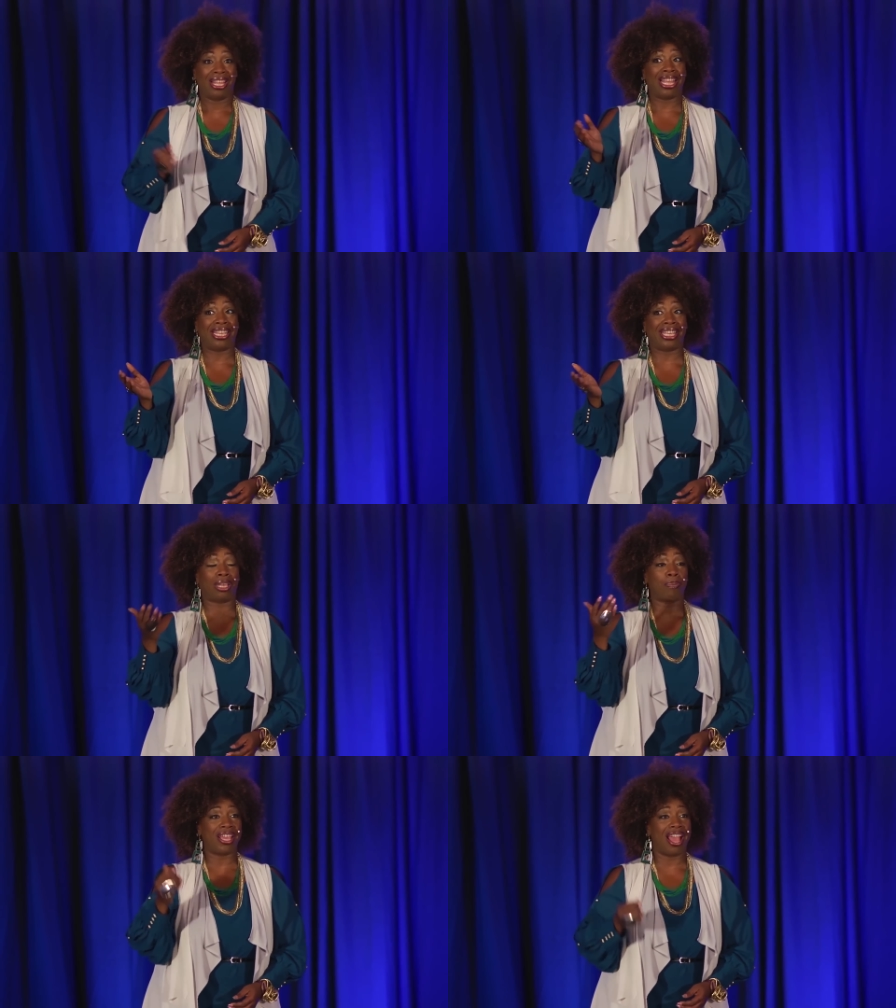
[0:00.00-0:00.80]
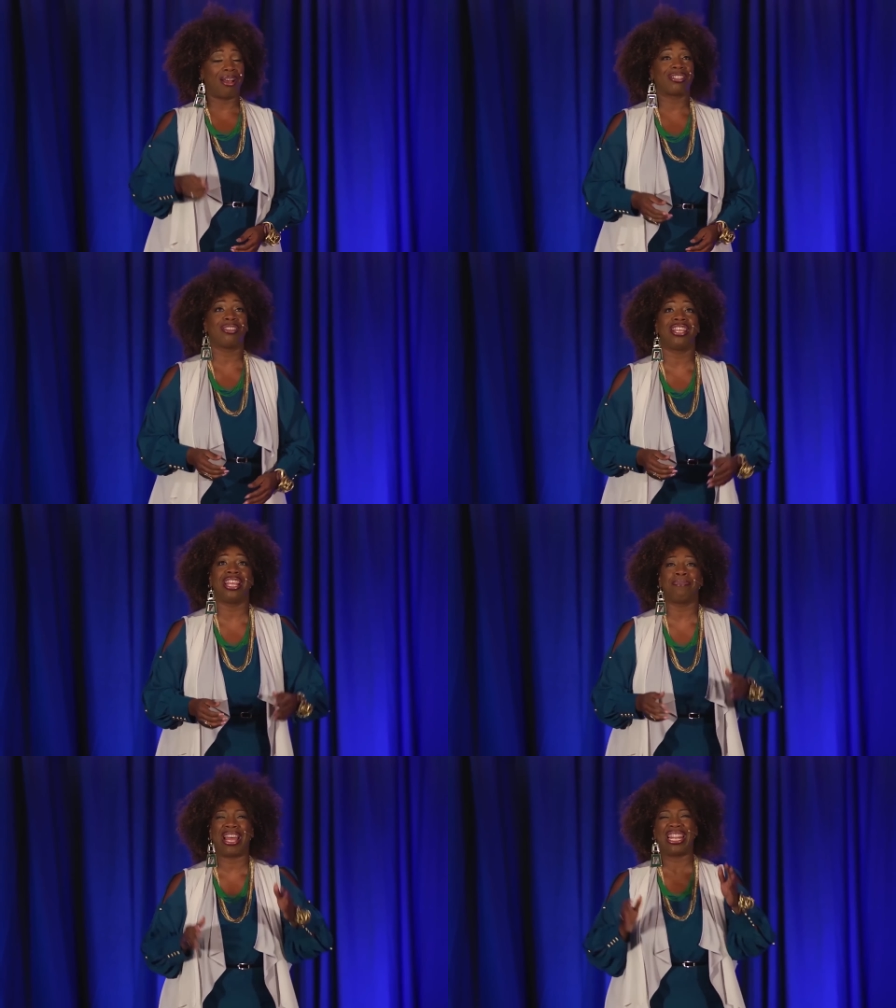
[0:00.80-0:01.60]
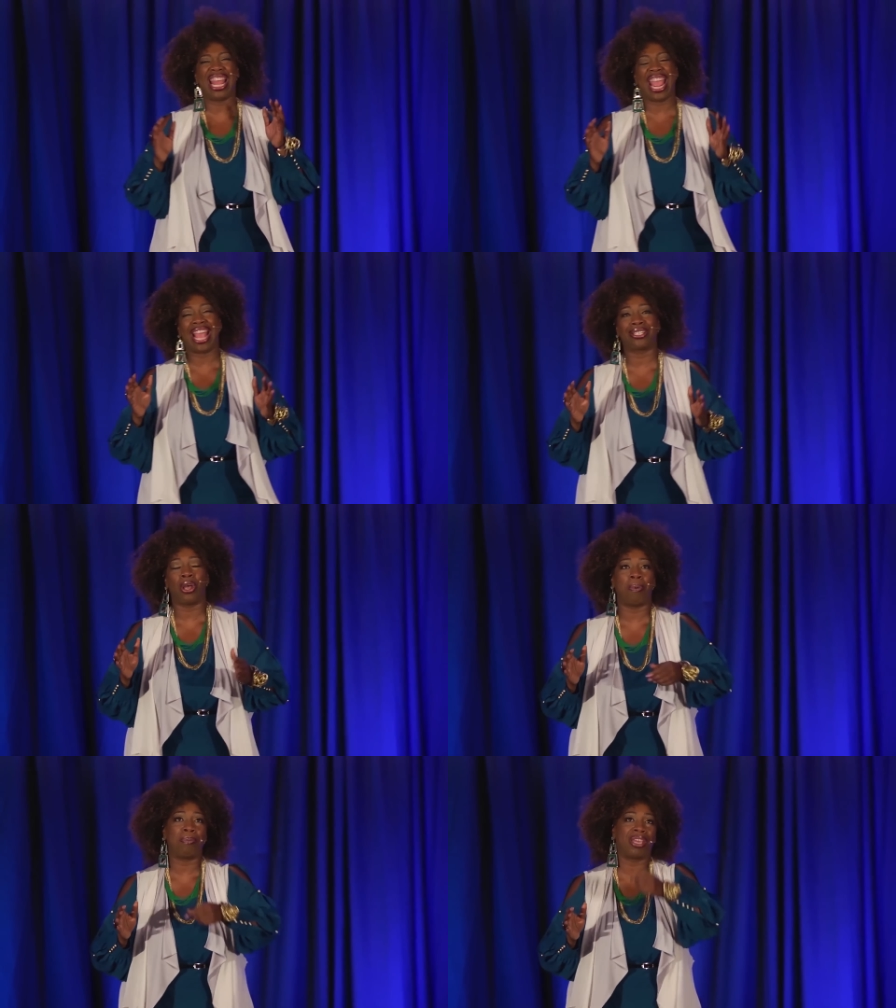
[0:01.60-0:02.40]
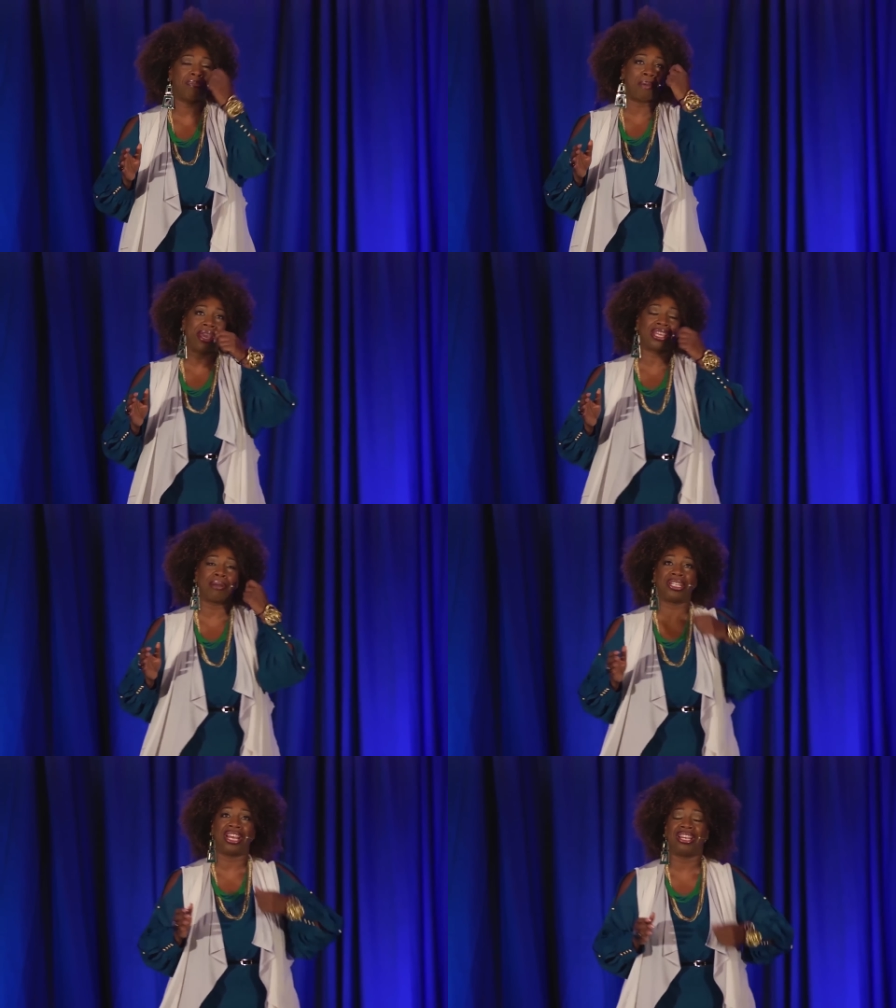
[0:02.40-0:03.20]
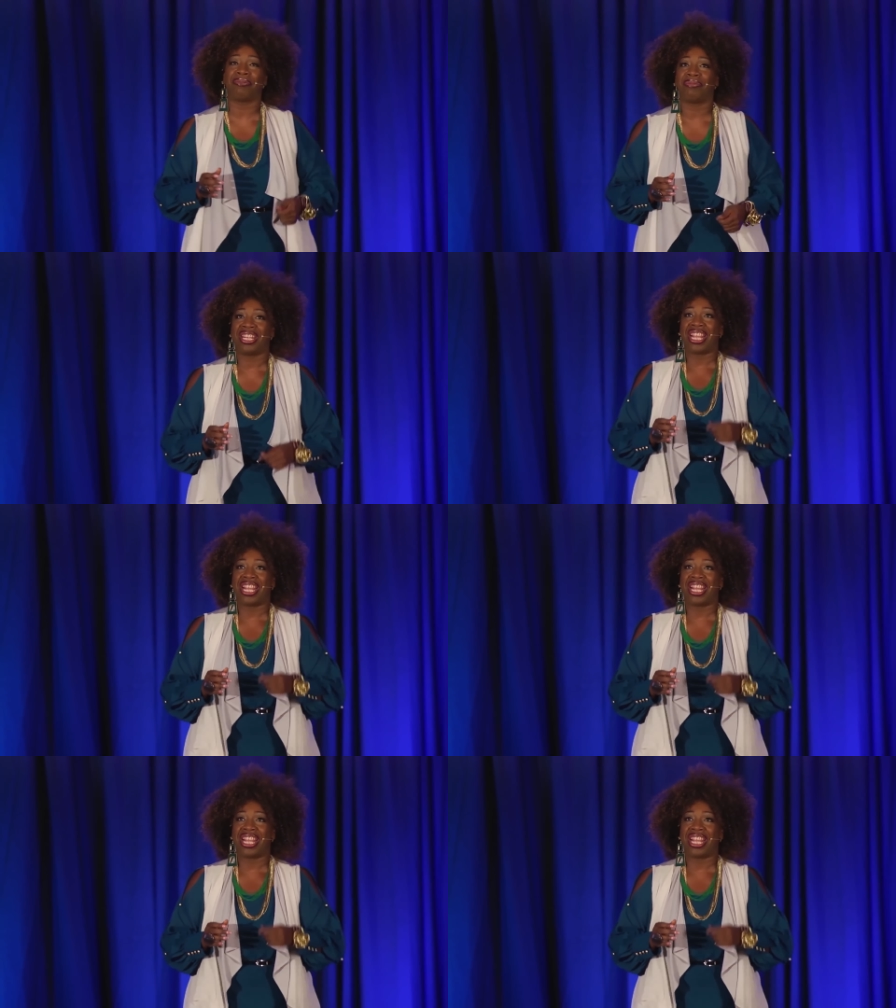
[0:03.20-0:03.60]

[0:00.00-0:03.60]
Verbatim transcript: They kicked me out. So then my last hope, I'm getting my makeup done,